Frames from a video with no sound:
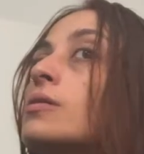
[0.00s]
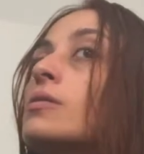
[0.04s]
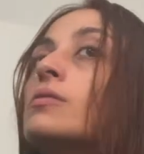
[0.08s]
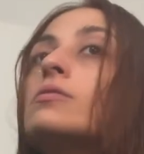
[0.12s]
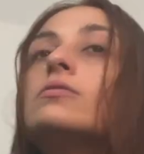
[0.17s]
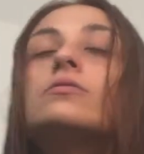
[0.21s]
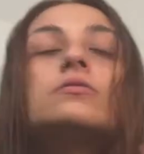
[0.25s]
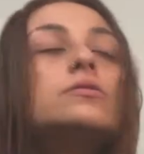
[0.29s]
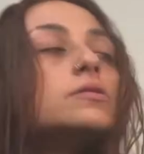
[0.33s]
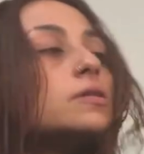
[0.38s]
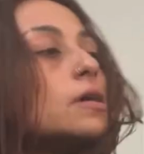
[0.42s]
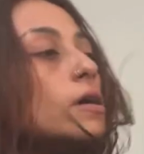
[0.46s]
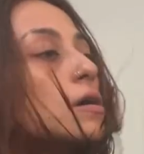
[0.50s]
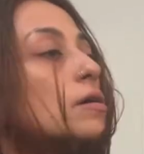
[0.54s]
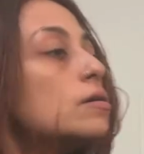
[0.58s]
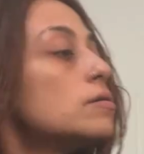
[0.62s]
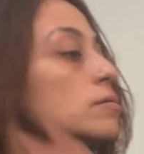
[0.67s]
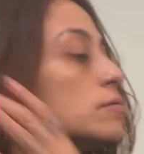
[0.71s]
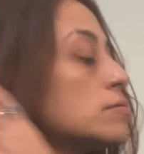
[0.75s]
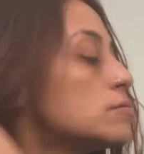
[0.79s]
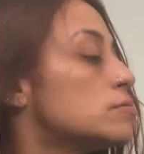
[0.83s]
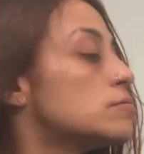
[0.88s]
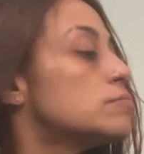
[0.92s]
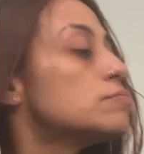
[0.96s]
So,
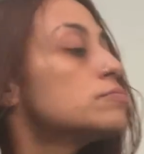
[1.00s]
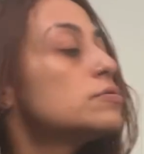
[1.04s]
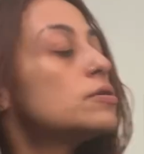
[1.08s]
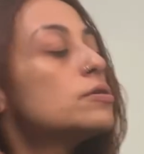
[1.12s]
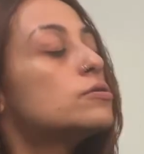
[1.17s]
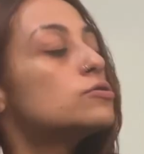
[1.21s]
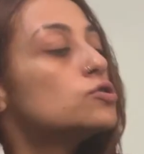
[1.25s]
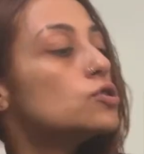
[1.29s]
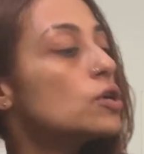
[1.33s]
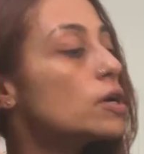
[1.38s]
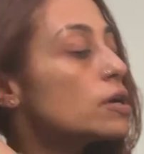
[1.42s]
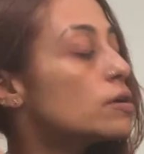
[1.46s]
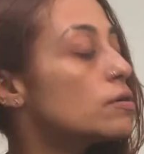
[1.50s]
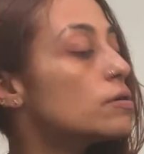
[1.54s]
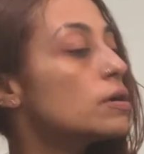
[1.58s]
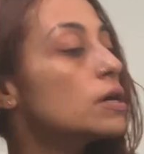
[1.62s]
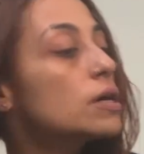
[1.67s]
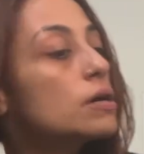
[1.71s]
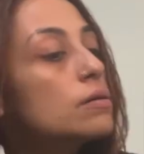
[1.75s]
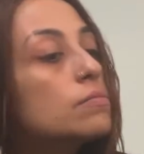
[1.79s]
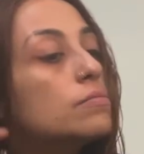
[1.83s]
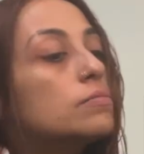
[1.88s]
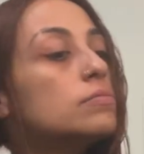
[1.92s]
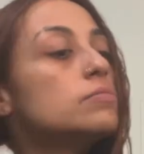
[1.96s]
blow dry
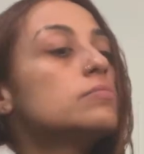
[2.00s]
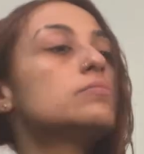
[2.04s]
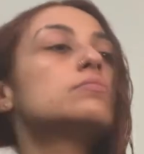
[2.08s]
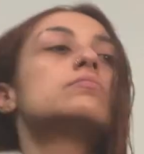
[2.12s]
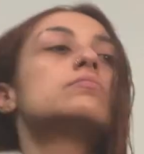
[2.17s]
cream.